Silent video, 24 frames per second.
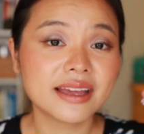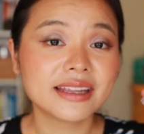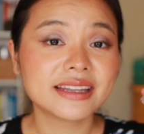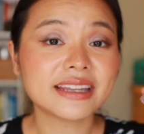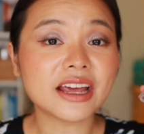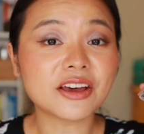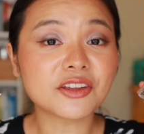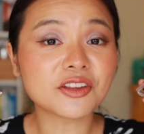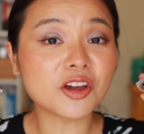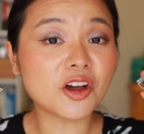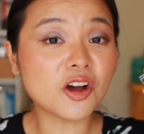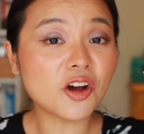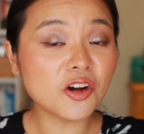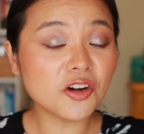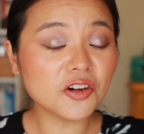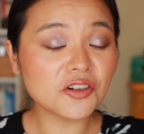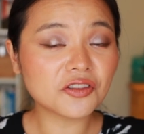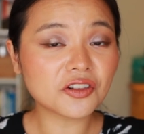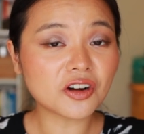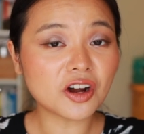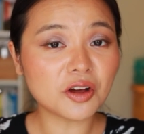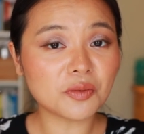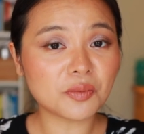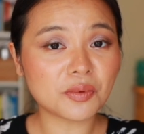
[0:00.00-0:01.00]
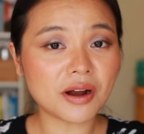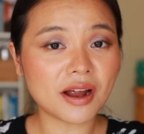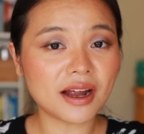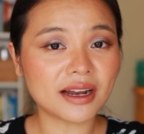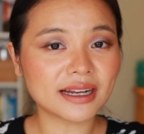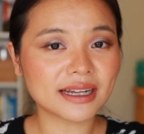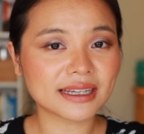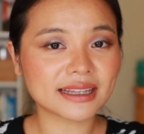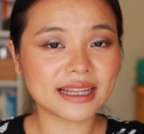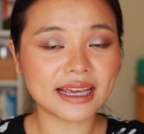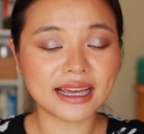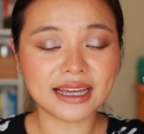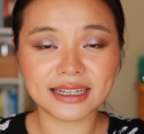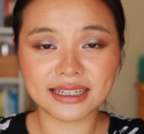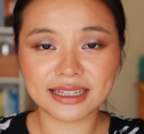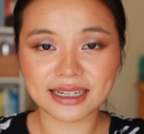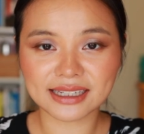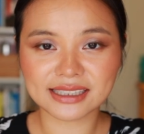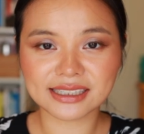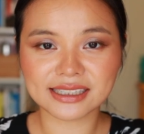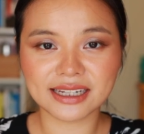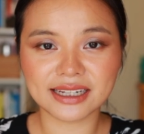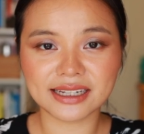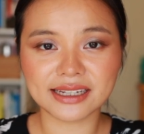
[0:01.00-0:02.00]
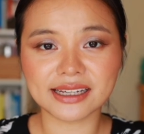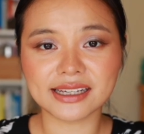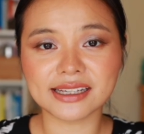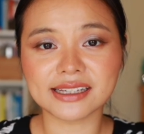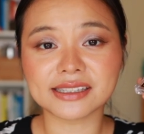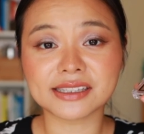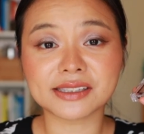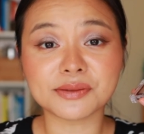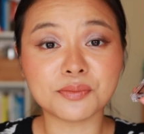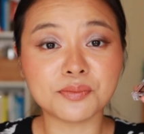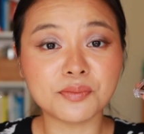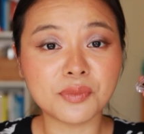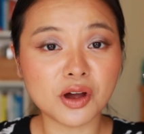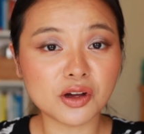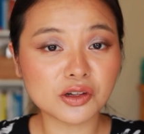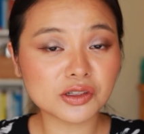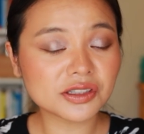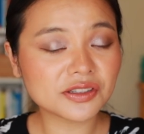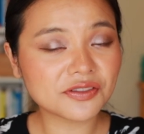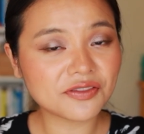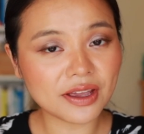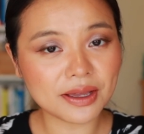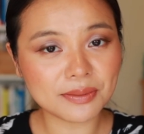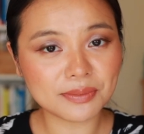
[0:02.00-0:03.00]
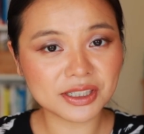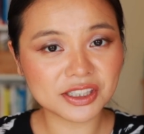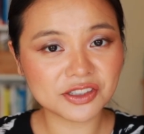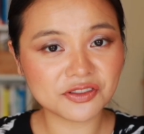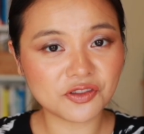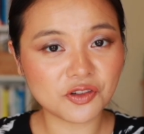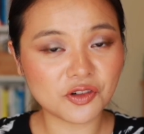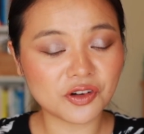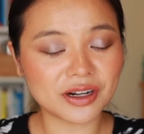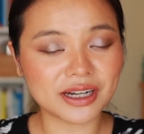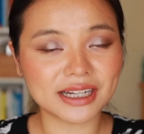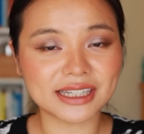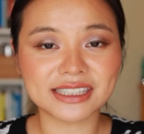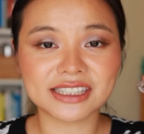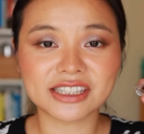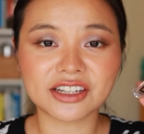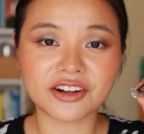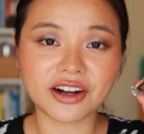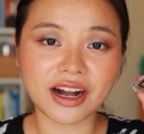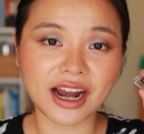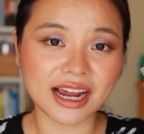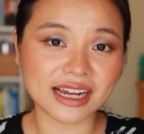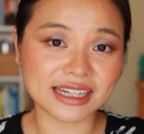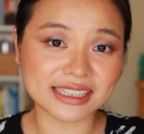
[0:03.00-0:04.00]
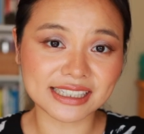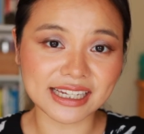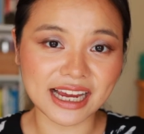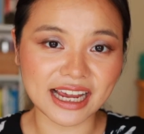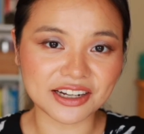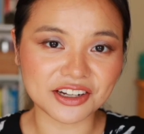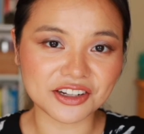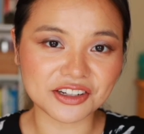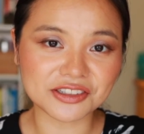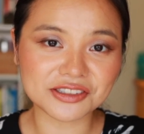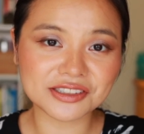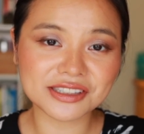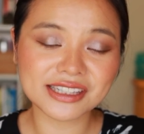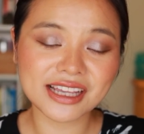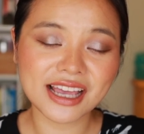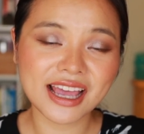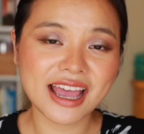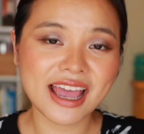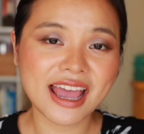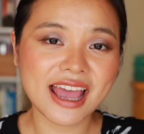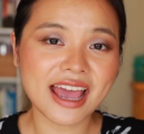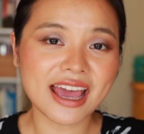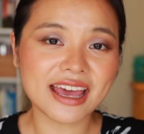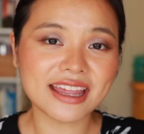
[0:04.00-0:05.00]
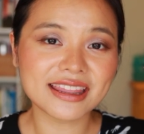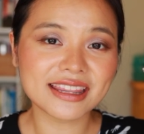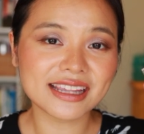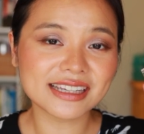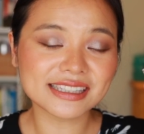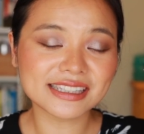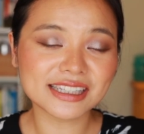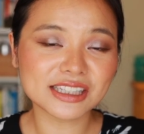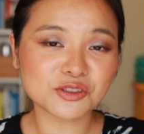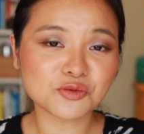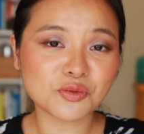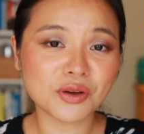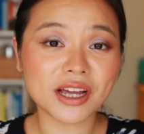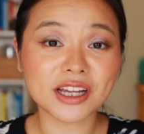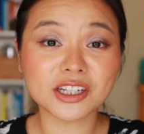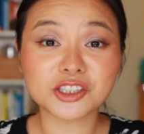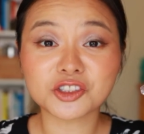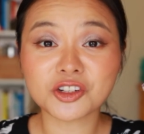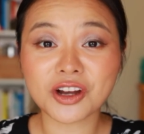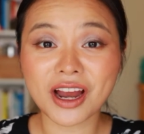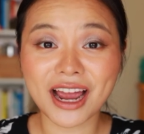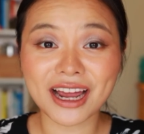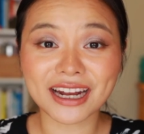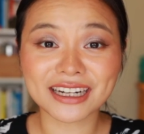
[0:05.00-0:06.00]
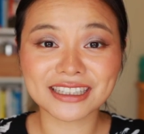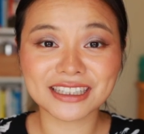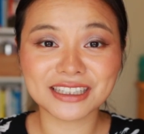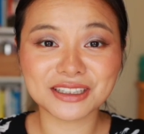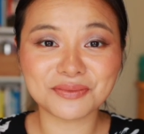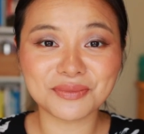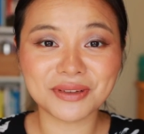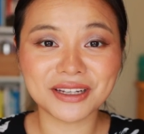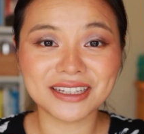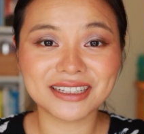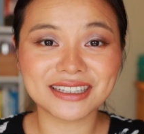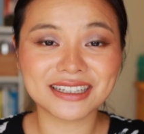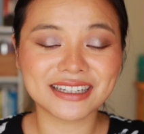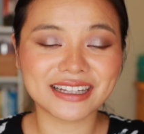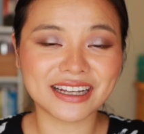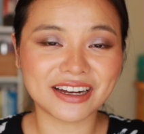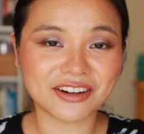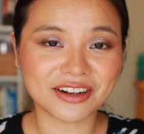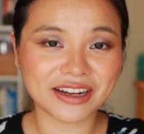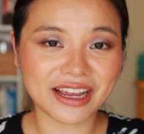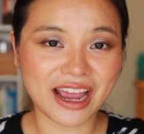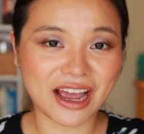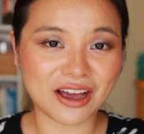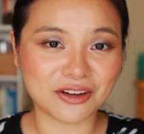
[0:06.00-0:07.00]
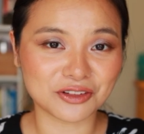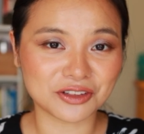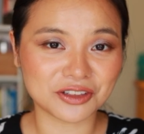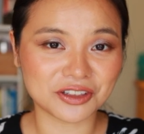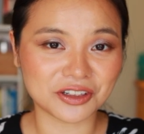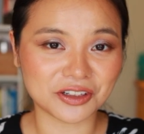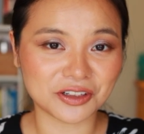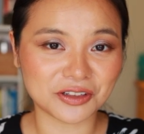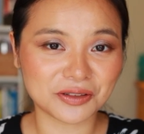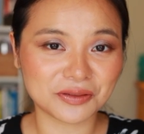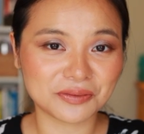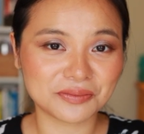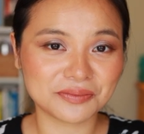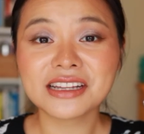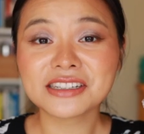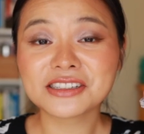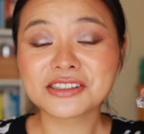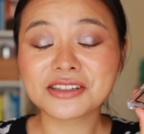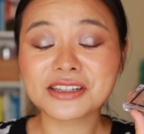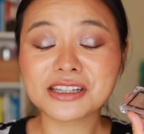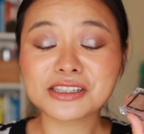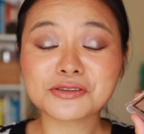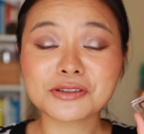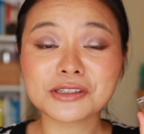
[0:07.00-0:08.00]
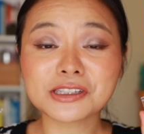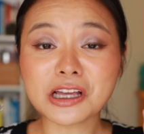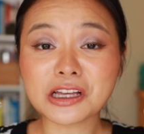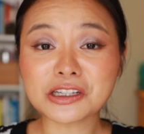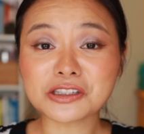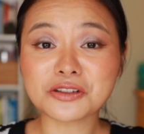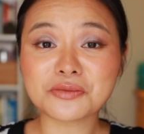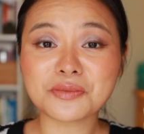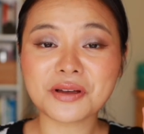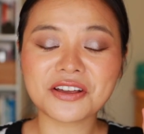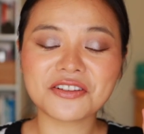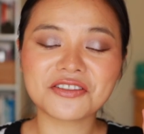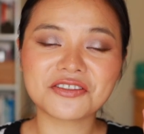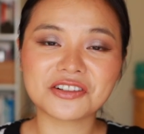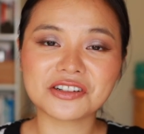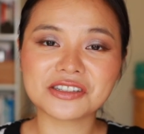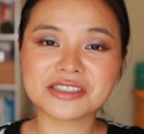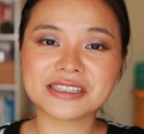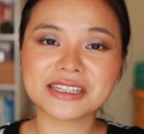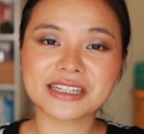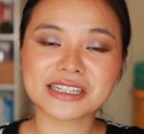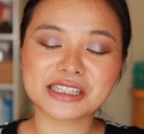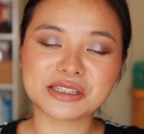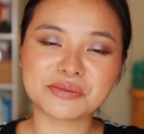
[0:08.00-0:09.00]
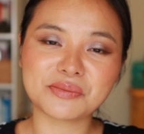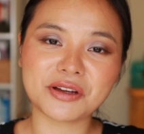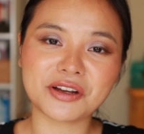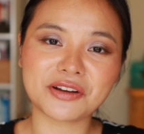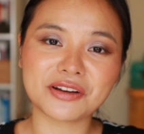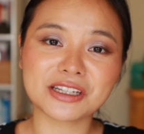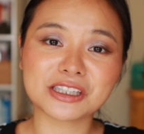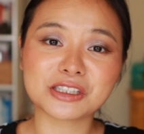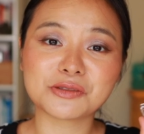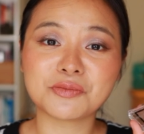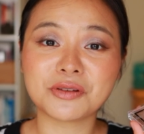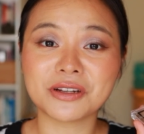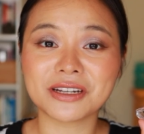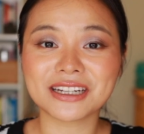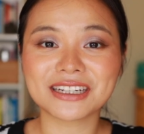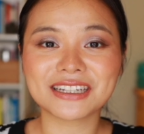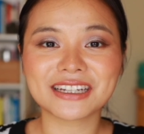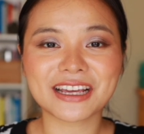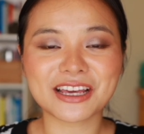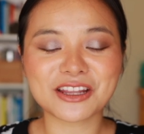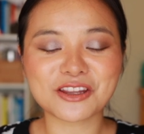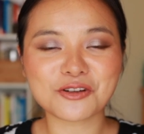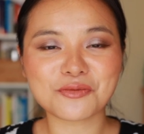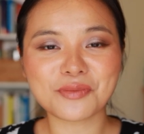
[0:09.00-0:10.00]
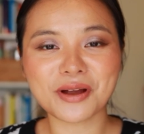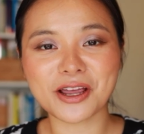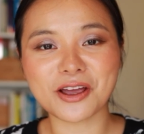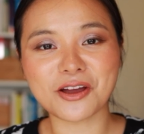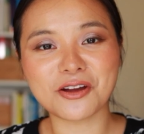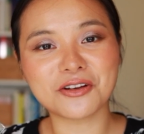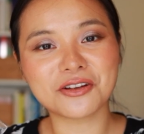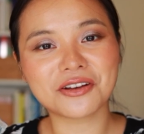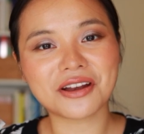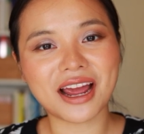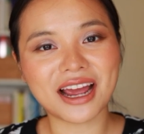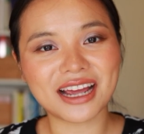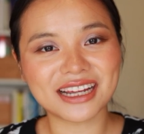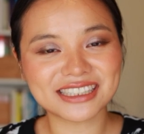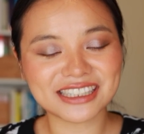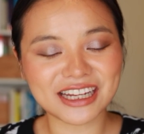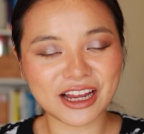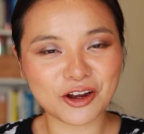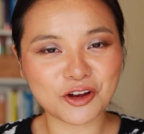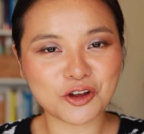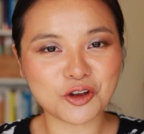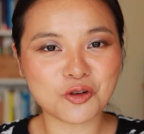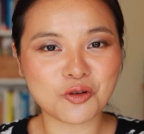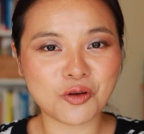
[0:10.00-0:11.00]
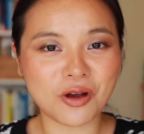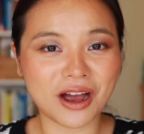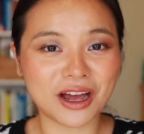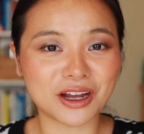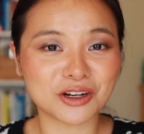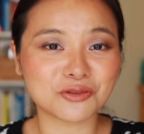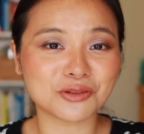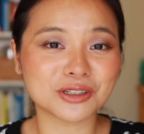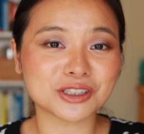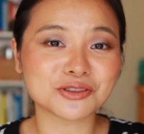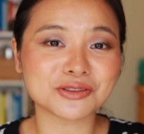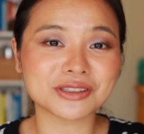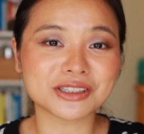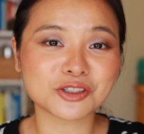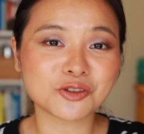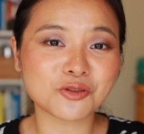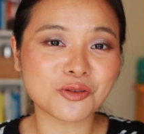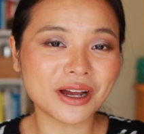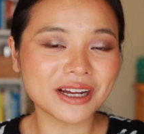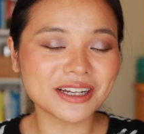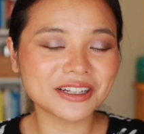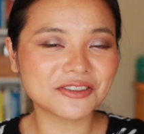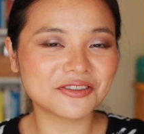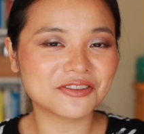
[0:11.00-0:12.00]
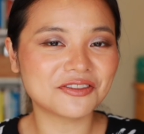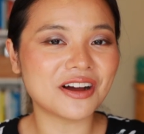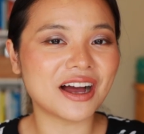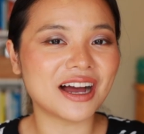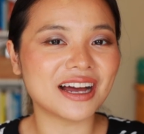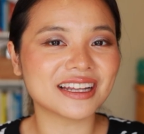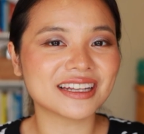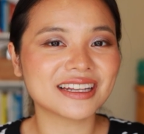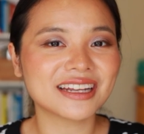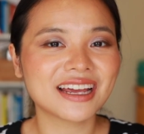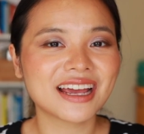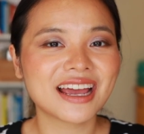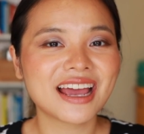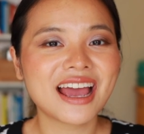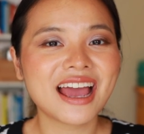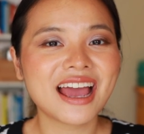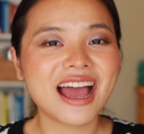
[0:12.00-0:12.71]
Now, the overall product that Addiction is most famous for is their eyeshadows, and this is what attracted me to their counter. So this was also my first experience putting together my own eyeshadow quad, which was quite fun.